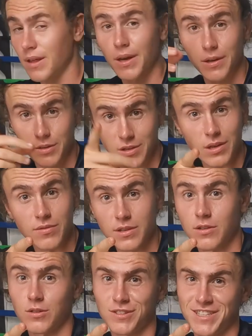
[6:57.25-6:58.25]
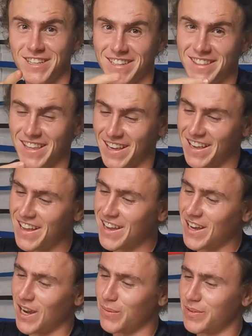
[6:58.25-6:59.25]
there, and you definitely can't see it there.
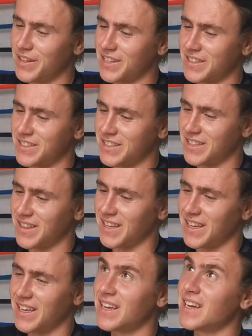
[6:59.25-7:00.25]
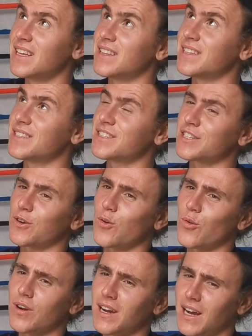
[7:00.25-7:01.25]
Hopefully you can see it there. This is a 1/4